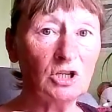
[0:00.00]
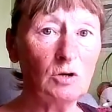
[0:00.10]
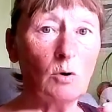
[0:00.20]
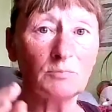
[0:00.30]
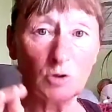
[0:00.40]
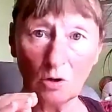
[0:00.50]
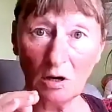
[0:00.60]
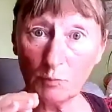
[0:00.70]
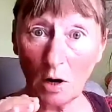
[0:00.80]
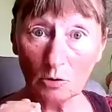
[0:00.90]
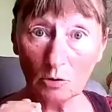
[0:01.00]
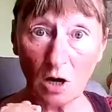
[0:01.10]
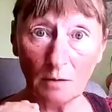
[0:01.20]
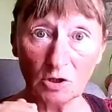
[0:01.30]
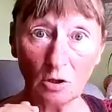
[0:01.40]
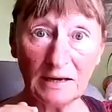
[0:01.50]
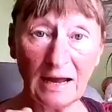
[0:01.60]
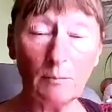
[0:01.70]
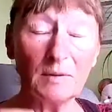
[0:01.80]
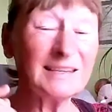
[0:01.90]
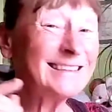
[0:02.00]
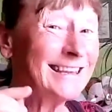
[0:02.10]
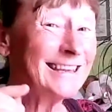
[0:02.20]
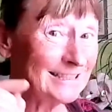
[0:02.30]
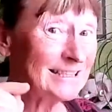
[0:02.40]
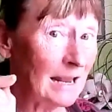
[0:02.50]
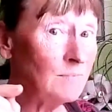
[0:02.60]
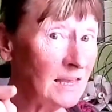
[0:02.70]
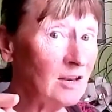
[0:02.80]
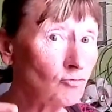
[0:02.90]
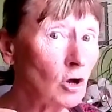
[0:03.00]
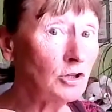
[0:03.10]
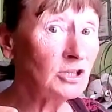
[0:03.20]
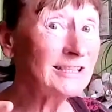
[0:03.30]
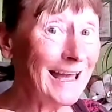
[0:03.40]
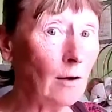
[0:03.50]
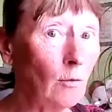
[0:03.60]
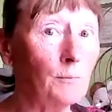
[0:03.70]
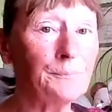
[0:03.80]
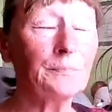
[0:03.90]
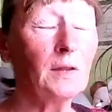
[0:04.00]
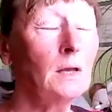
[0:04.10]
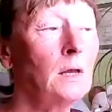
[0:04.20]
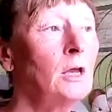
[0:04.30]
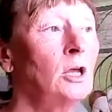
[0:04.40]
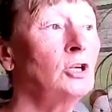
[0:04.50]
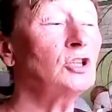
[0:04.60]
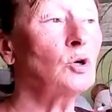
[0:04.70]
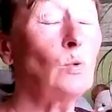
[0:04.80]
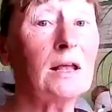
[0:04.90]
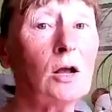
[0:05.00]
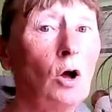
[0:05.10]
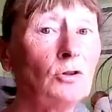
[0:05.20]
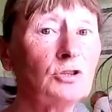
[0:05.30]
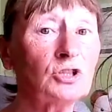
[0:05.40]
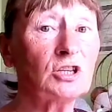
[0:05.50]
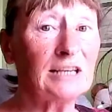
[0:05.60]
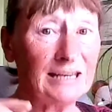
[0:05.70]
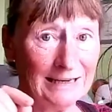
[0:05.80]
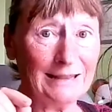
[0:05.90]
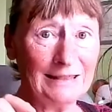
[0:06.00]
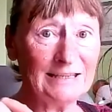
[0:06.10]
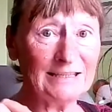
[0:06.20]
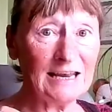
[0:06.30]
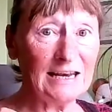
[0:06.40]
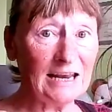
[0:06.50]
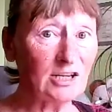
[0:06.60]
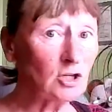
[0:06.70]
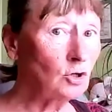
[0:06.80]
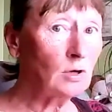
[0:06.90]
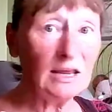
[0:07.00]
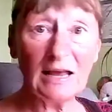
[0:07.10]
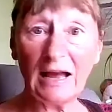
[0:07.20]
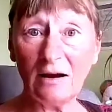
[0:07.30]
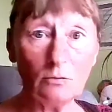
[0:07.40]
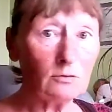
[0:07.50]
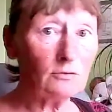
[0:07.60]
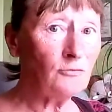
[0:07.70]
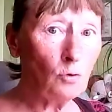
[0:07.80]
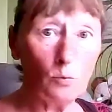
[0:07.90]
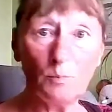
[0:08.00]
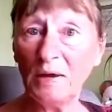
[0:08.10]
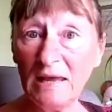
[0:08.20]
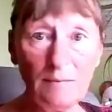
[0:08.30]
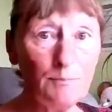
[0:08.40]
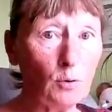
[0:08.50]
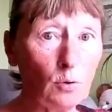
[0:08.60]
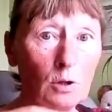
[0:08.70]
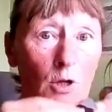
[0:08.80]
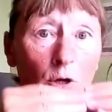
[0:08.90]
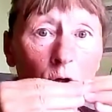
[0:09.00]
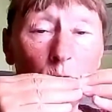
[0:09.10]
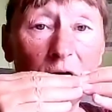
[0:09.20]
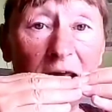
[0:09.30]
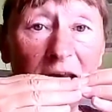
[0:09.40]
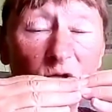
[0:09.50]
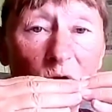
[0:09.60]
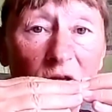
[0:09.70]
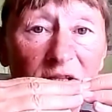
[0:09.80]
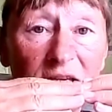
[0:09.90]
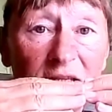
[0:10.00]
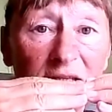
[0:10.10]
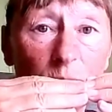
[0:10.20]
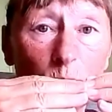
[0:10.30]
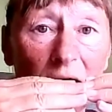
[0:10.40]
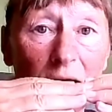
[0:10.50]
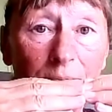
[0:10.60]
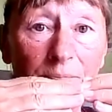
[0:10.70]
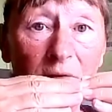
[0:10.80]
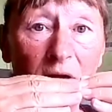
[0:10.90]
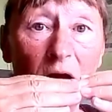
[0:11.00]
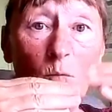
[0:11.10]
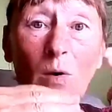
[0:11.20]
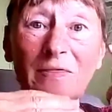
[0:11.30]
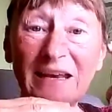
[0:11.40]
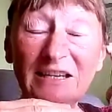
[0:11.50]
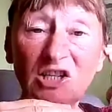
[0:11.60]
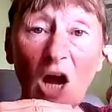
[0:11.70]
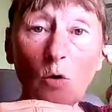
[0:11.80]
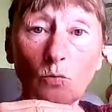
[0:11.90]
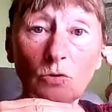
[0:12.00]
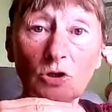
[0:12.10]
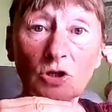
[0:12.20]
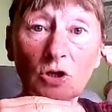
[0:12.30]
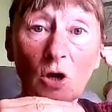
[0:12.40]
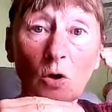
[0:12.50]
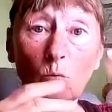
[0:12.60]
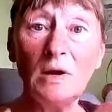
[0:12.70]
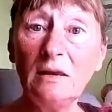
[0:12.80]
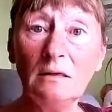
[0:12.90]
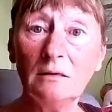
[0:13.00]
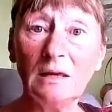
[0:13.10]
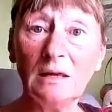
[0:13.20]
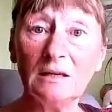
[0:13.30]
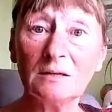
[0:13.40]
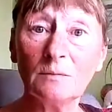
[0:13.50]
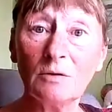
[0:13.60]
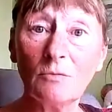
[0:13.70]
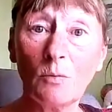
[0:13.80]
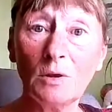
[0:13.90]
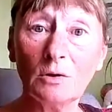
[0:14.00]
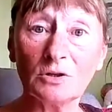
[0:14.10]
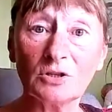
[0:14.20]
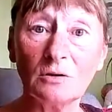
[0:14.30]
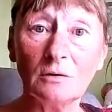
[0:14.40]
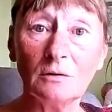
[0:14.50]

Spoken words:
to you. I'm talking primal times, not now, but the same thing runs now. So we're constantly, this day and age, looking out for people who connect with us in some way. And when they don't, we think it's something wrong with us,